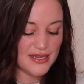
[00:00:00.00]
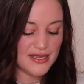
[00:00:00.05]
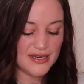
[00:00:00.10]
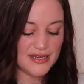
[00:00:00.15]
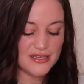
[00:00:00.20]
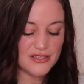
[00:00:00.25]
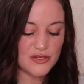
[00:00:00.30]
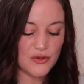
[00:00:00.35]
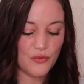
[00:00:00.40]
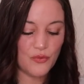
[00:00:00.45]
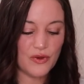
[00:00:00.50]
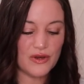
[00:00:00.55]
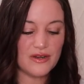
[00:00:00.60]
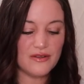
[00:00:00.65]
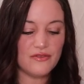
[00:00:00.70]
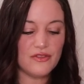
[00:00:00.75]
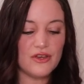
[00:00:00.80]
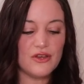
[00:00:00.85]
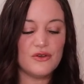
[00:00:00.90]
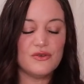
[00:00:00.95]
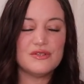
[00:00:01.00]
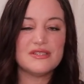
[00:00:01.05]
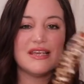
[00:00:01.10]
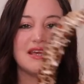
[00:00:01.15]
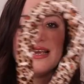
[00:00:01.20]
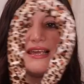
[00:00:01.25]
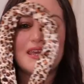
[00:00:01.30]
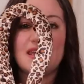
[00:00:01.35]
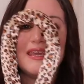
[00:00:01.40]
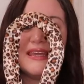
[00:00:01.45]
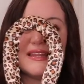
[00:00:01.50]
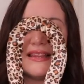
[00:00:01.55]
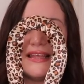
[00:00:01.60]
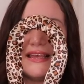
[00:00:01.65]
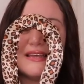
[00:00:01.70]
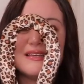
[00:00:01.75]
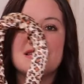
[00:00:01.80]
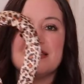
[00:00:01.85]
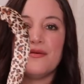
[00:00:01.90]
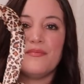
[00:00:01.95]
It is one of those
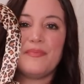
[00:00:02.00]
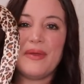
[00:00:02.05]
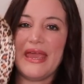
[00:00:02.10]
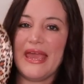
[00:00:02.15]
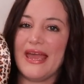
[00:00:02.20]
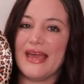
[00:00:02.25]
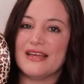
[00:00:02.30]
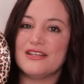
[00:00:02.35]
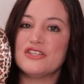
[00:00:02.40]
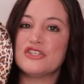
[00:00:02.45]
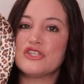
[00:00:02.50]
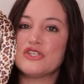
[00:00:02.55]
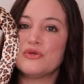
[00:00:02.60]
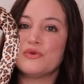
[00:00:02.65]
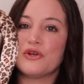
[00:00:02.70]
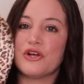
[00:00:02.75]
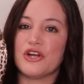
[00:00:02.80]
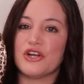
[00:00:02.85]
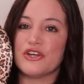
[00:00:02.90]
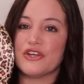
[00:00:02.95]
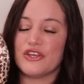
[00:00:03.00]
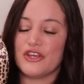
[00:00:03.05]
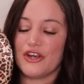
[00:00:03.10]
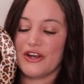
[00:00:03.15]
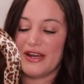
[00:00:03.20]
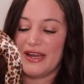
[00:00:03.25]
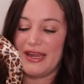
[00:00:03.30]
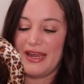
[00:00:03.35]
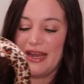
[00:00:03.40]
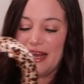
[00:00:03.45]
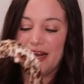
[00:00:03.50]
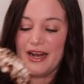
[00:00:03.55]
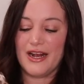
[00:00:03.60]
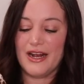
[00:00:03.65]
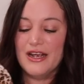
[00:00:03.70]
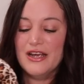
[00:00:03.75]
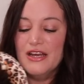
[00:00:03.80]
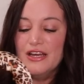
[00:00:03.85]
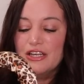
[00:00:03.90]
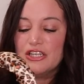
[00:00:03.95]
heatless bands to curl your hair.